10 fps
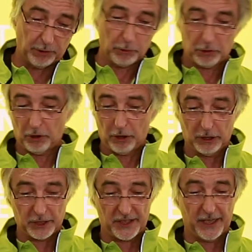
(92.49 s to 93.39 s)
protocol
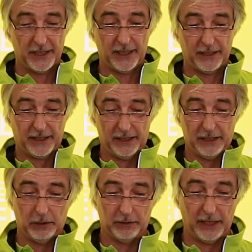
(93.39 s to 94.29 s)
or standard,
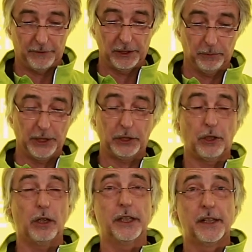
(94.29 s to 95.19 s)
however you want to
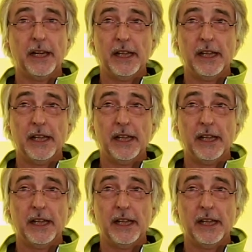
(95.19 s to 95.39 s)
call it.